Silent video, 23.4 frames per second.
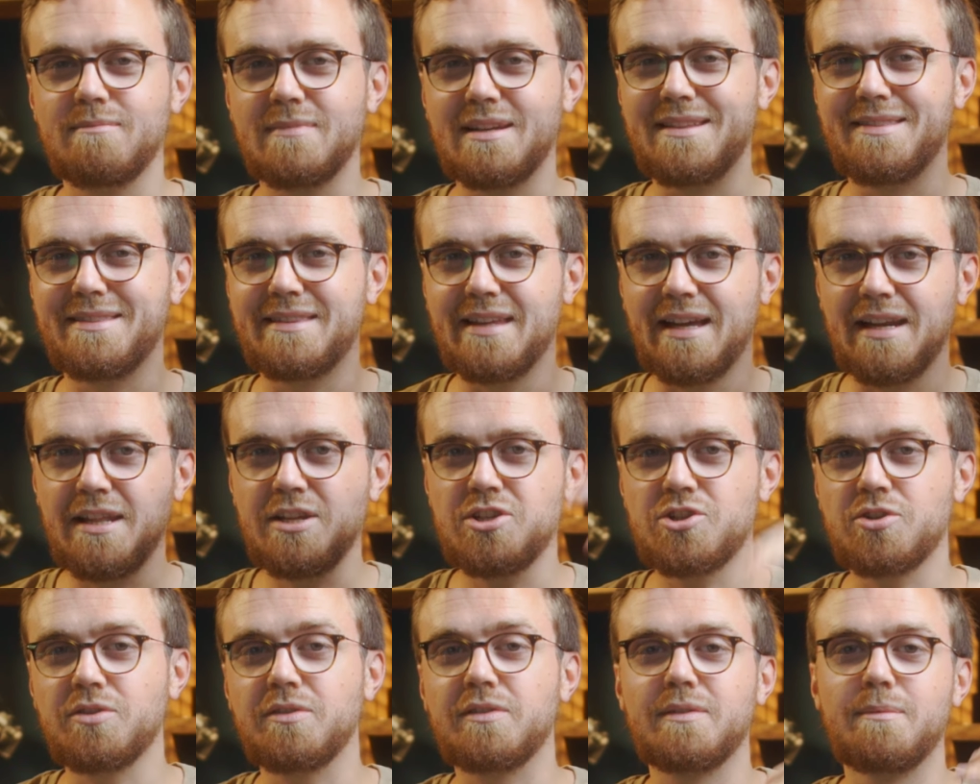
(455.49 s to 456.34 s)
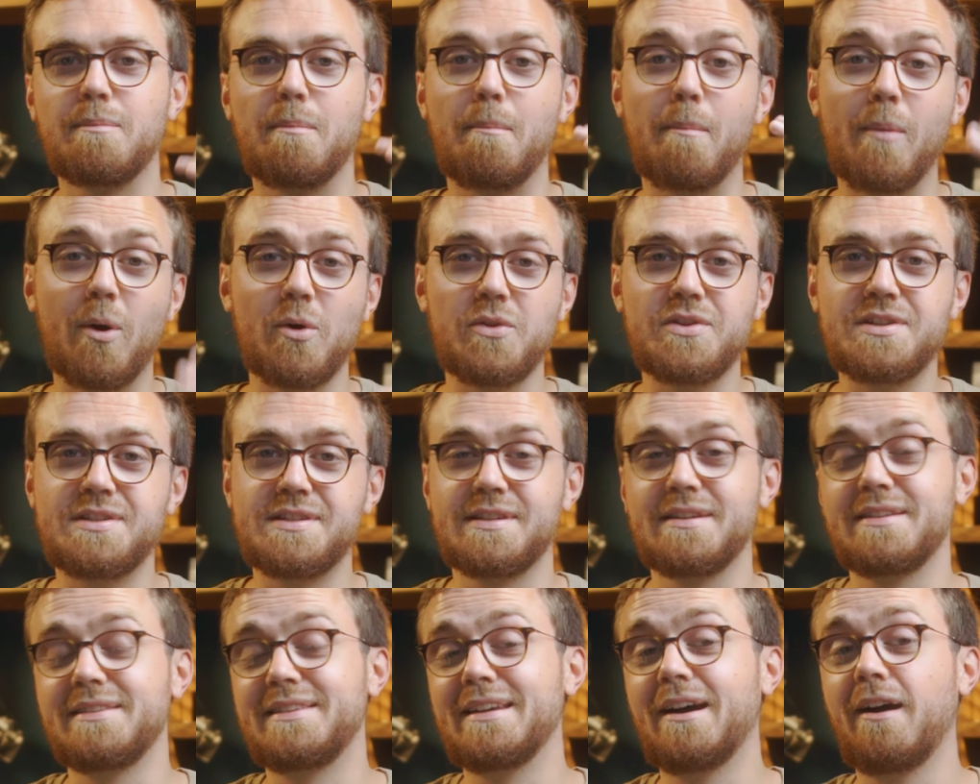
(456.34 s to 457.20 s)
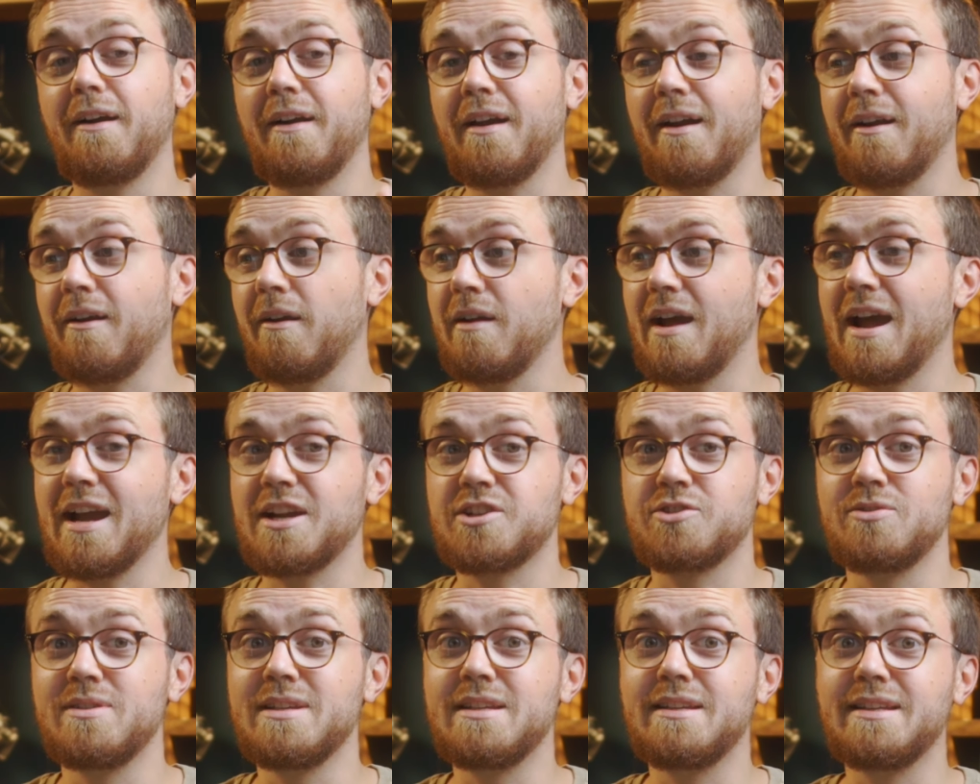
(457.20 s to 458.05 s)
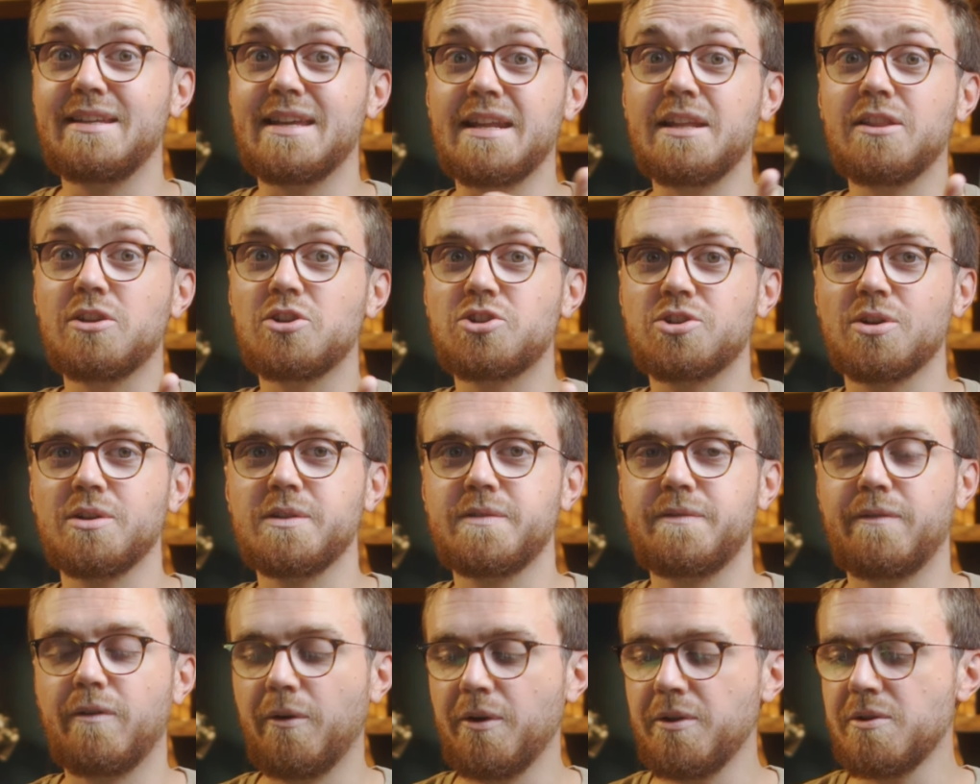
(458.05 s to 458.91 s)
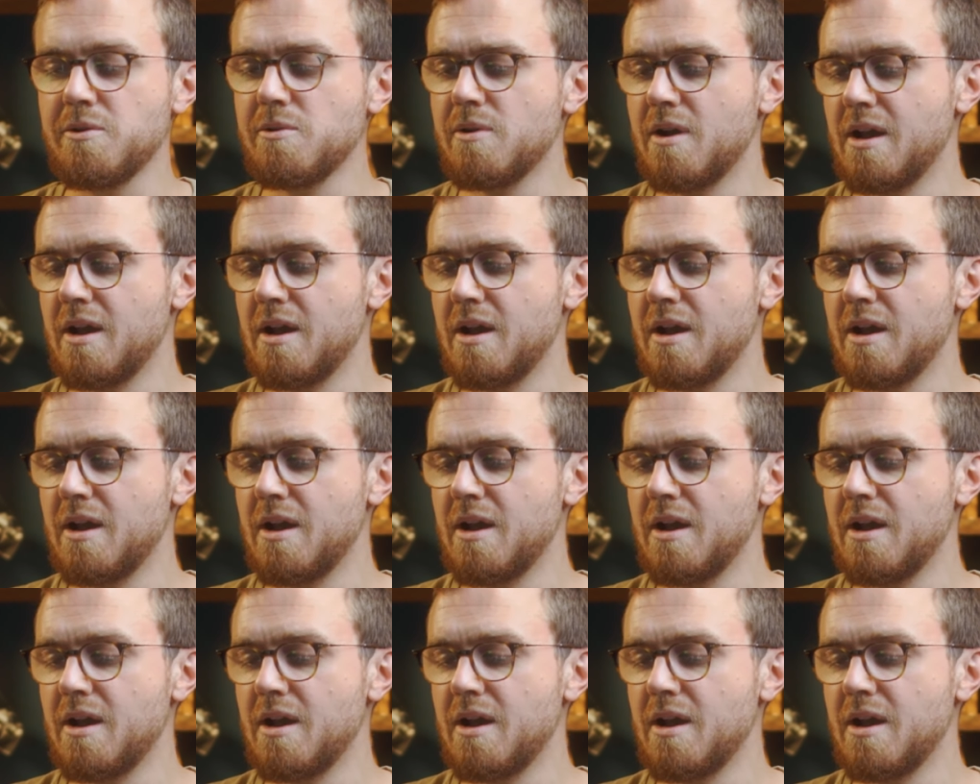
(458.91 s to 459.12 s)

intelligent modes that are actually getting the shots for you.